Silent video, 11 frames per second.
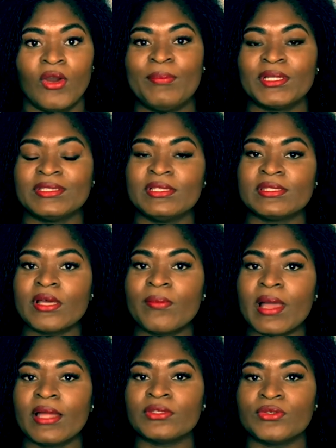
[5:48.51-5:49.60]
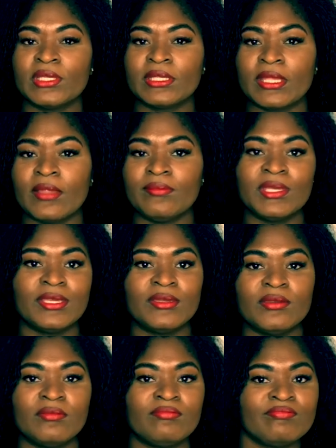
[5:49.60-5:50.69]
But in some country it can
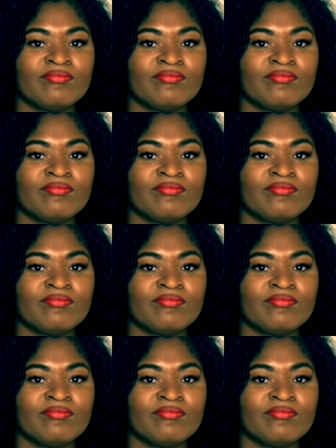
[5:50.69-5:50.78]
be